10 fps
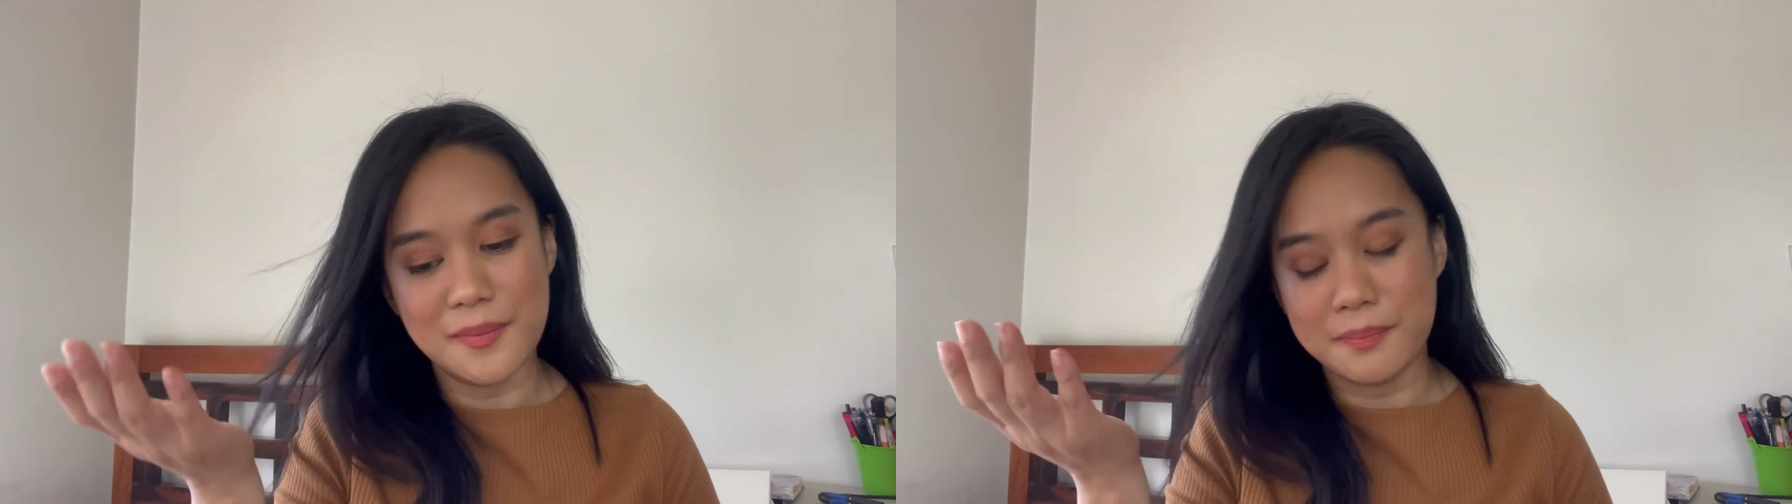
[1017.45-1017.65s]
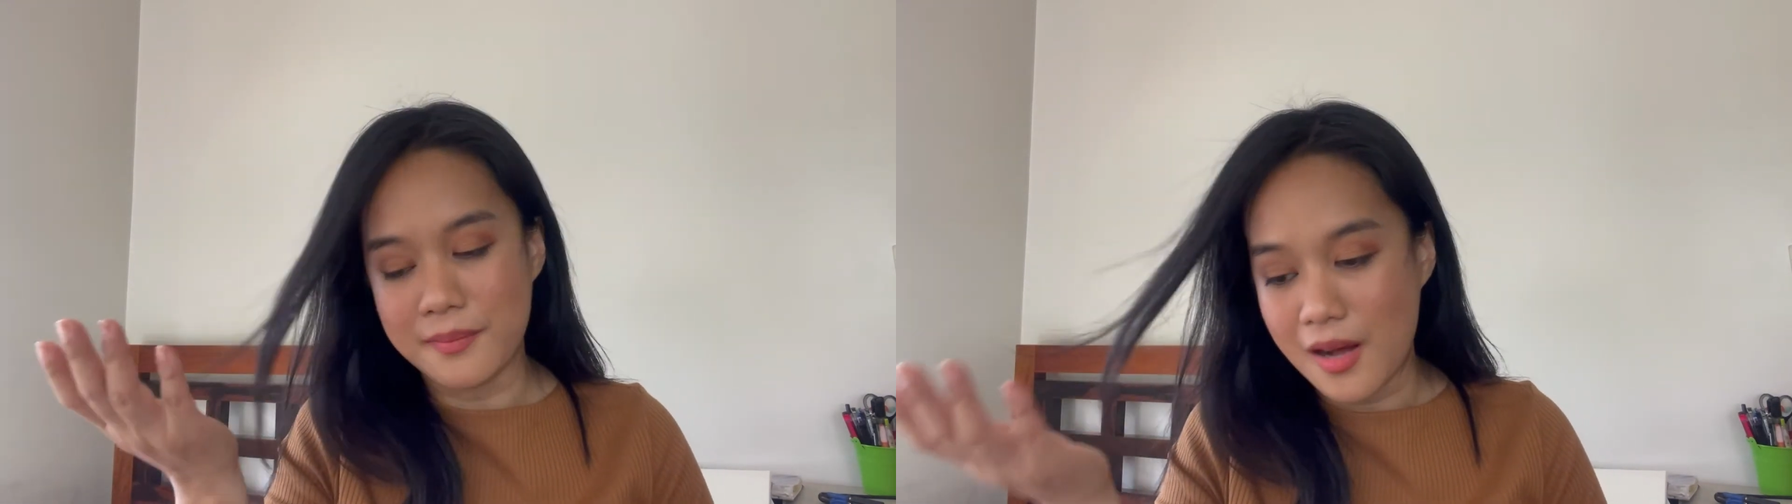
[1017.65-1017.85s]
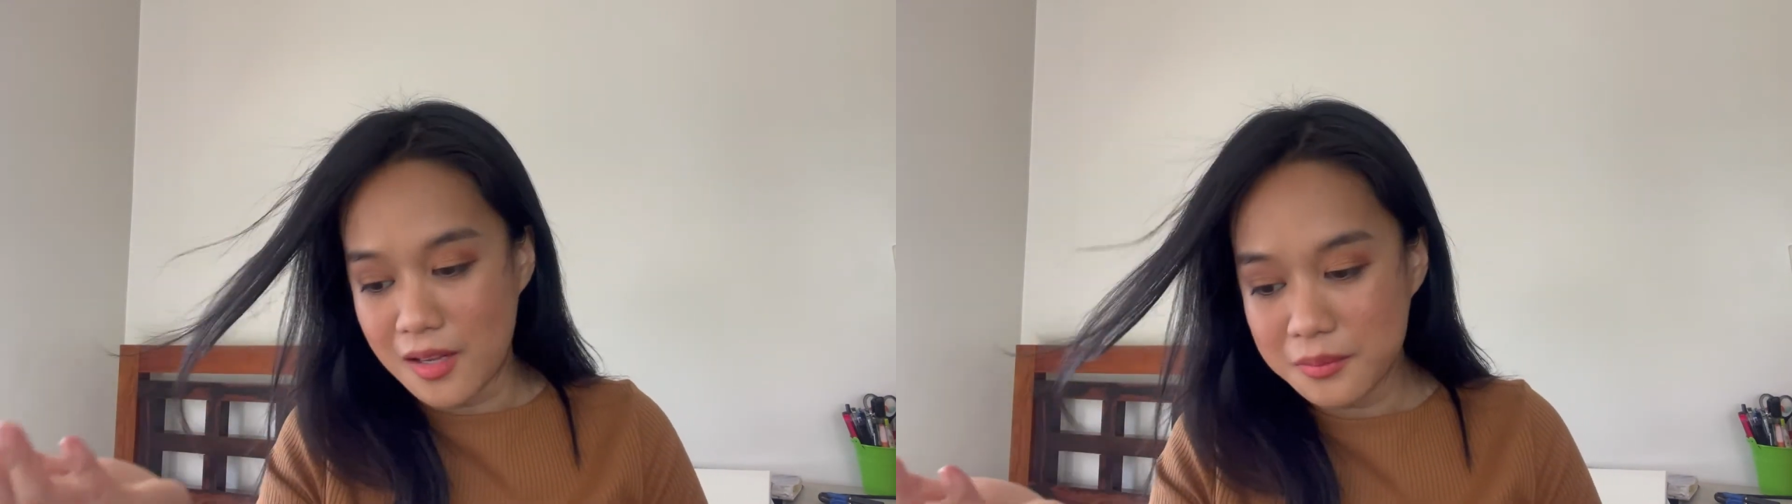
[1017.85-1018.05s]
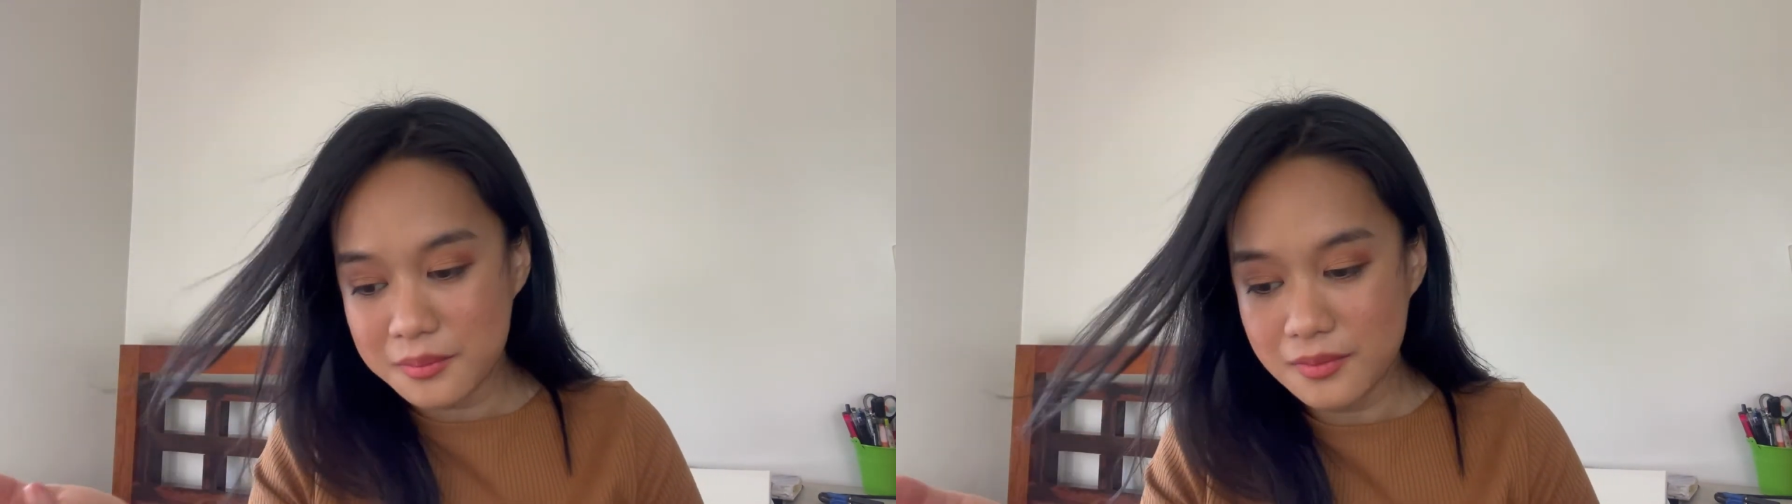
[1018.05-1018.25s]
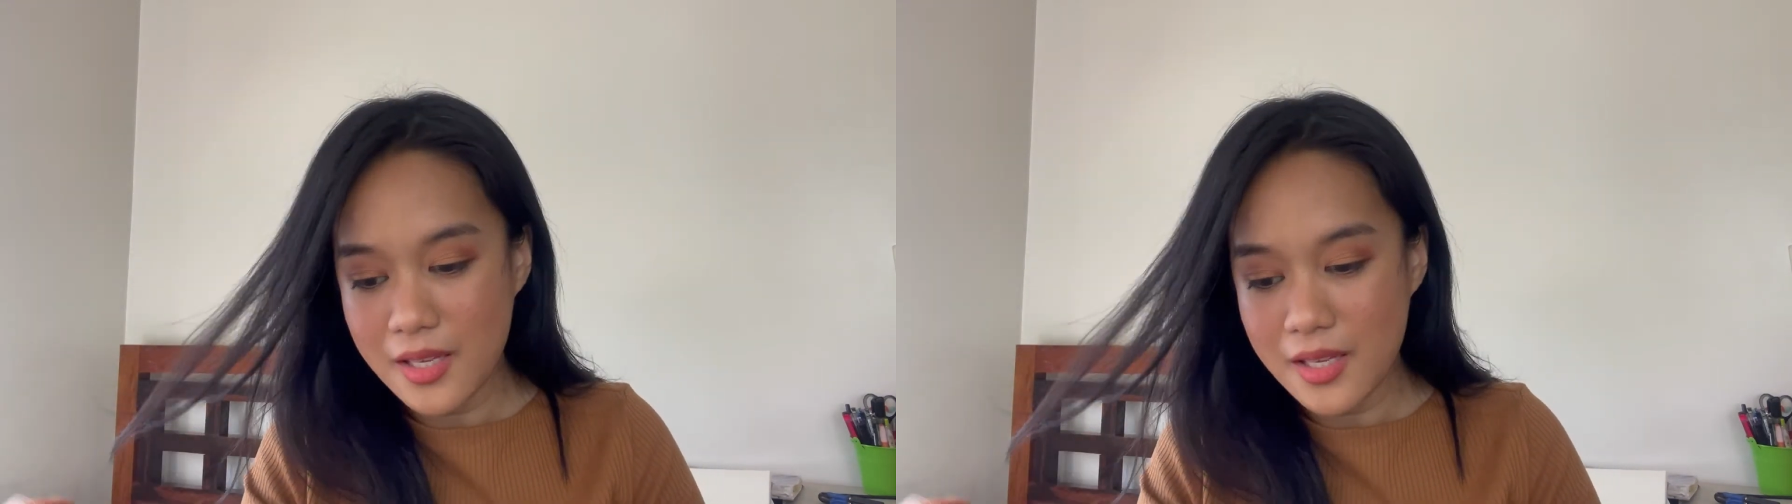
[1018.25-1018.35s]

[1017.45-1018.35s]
balm,